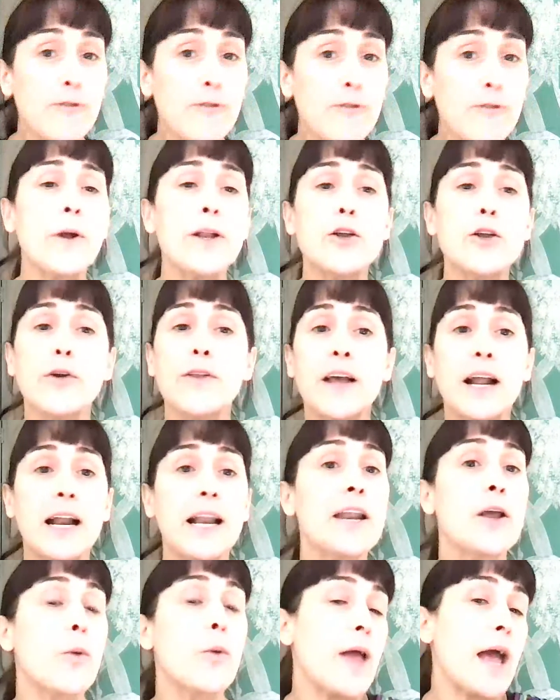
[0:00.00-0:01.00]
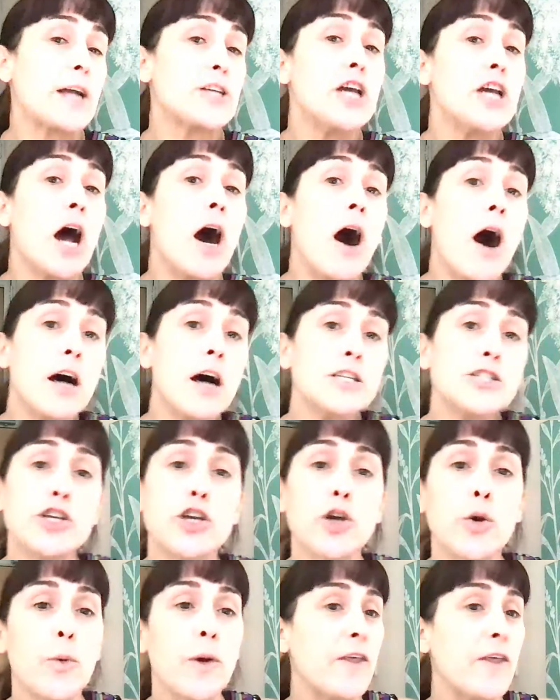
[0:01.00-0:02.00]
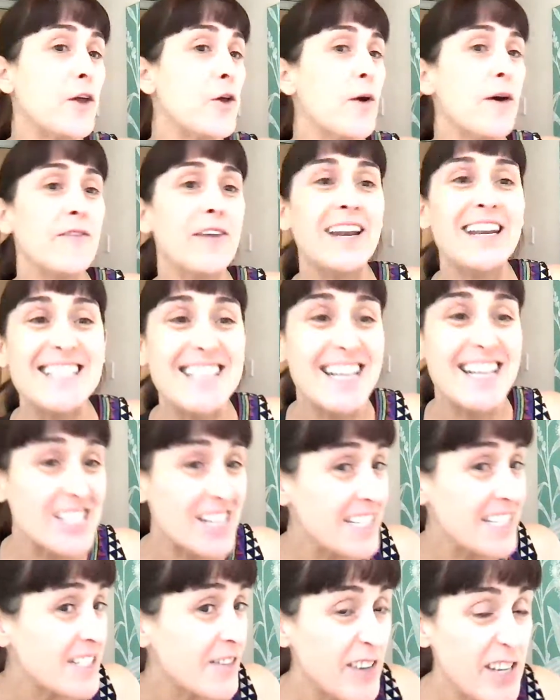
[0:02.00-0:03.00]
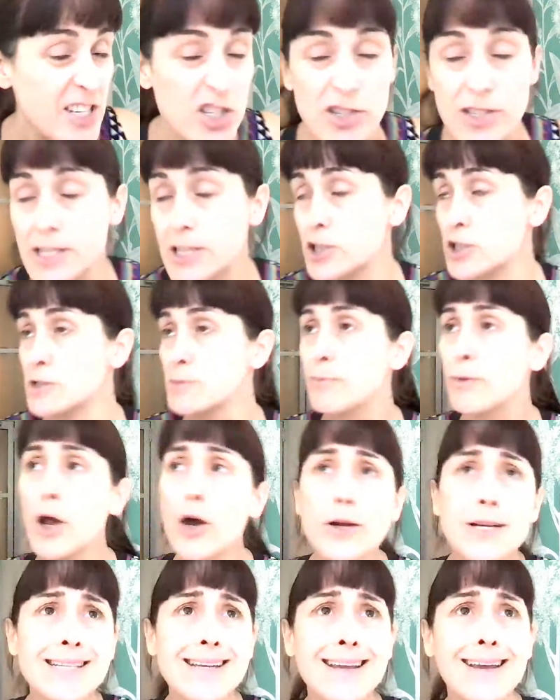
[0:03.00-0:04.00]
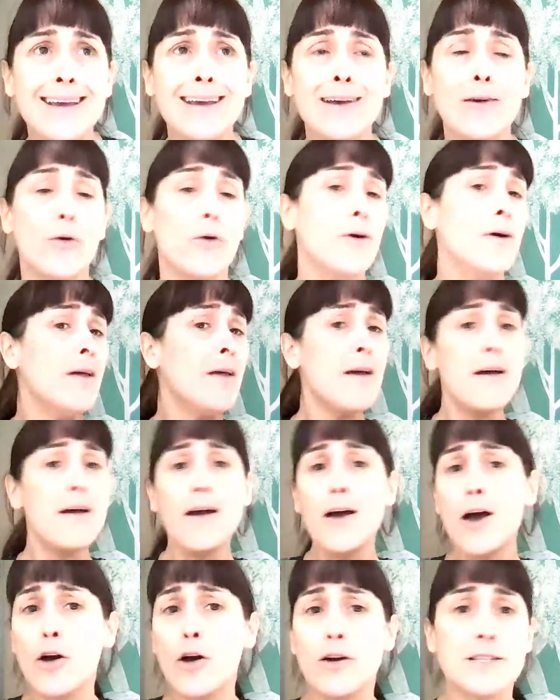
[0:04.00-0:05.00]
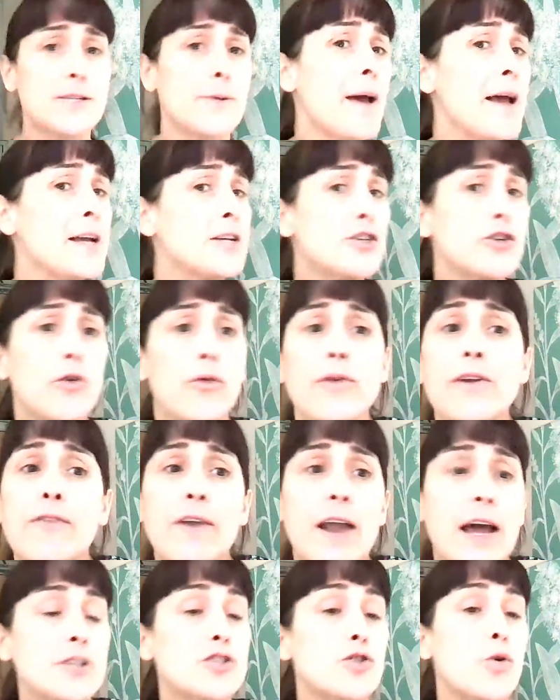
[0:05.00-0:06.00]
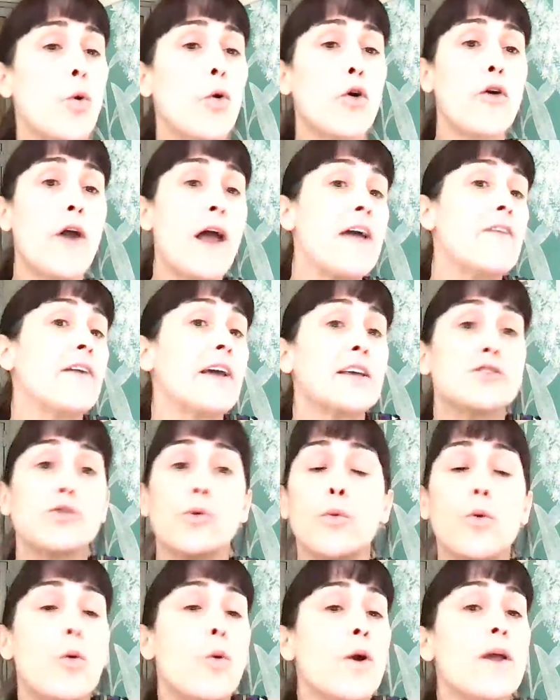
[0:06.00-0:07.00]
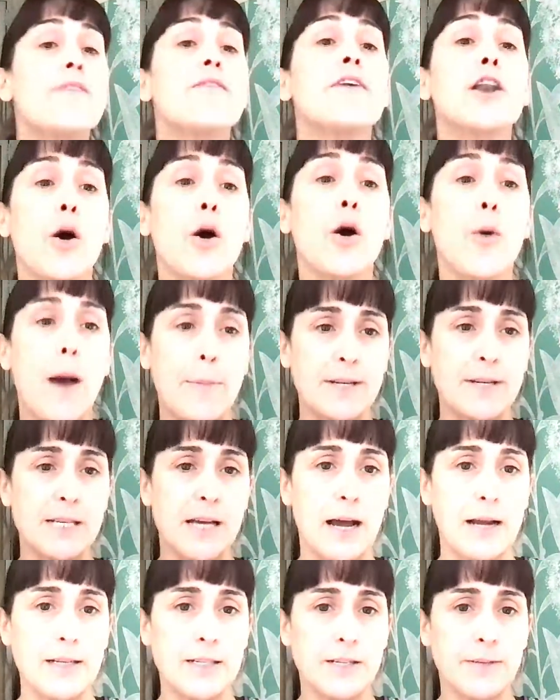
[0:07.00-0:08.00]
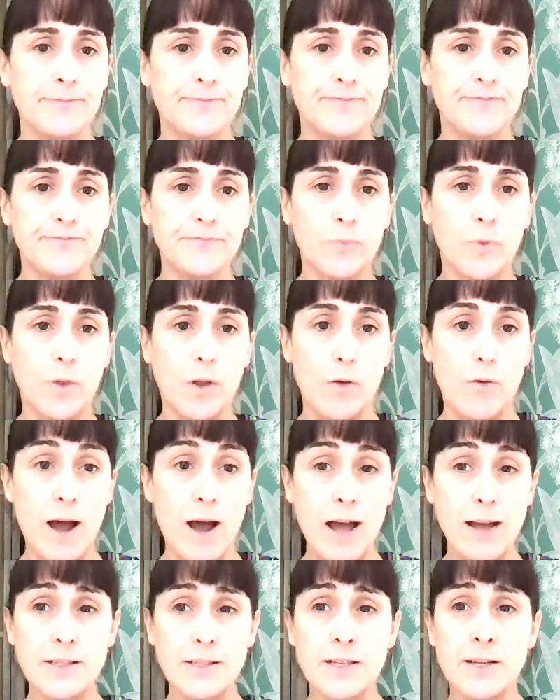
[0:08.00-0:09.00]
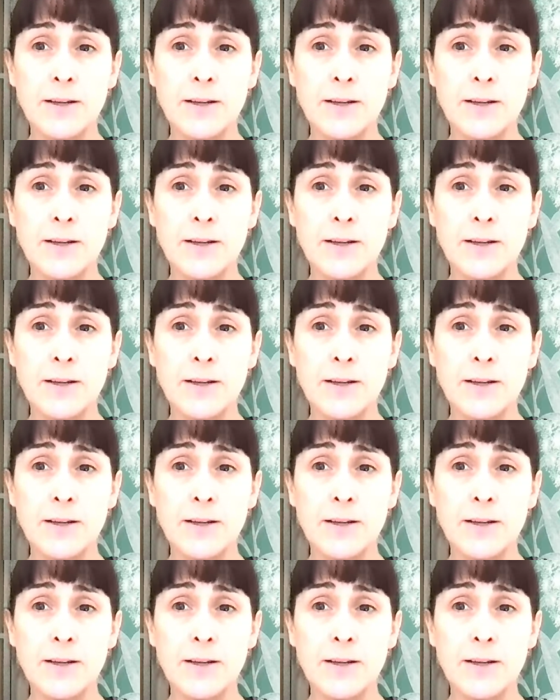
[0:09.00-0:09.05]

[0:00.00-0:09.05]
in the clinic, we actually ask you whether you have any digestive issues such as bloating or constipation or reflux or cravings or even low appetite, right?